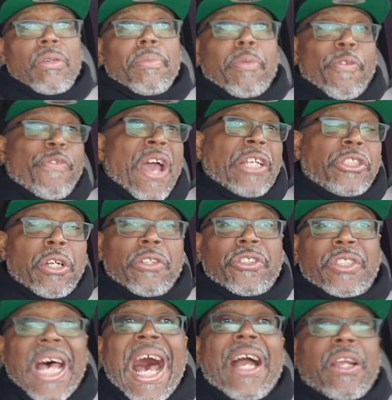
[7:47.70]
Professional
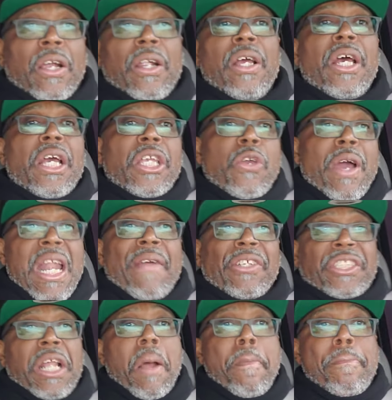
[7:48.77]
soccer. You ain't never
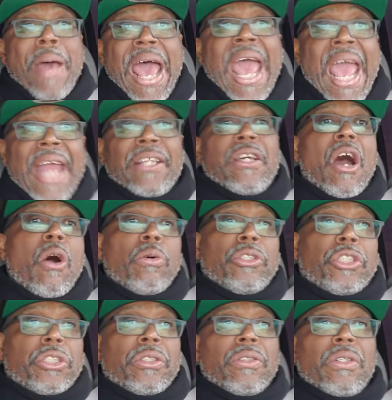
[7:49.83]
seen a bad coach
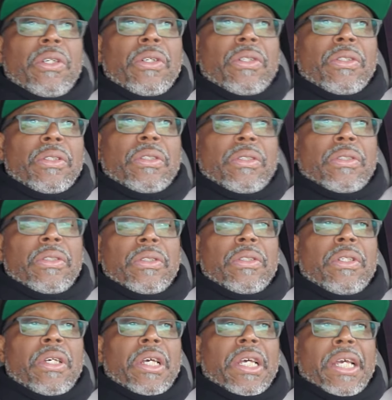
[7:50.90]

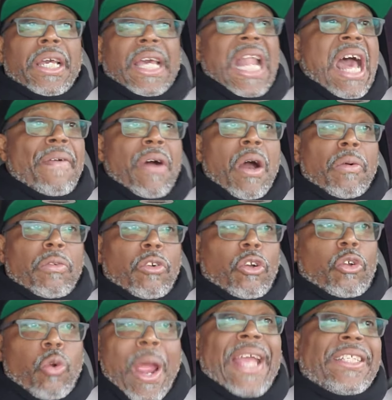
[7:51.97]
and have a
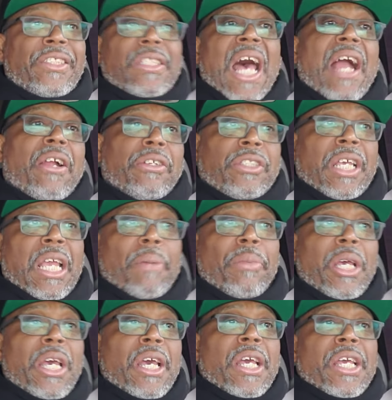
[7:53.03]
great soccer
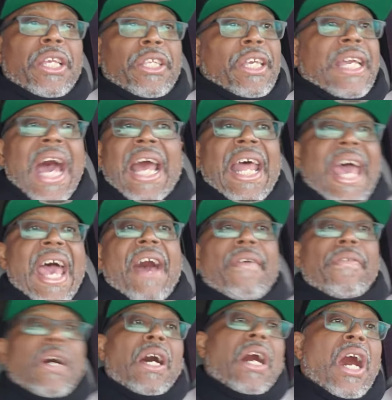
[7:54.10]
team. You gotta have
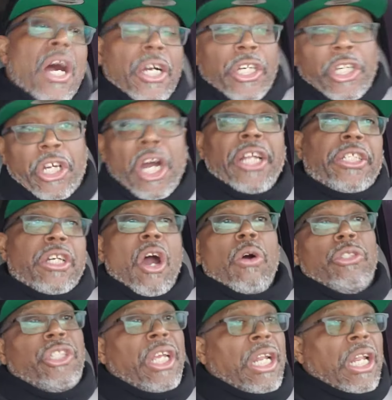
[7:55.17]
a good
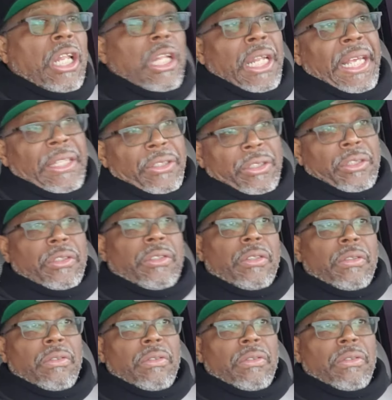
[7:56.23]
coach at least.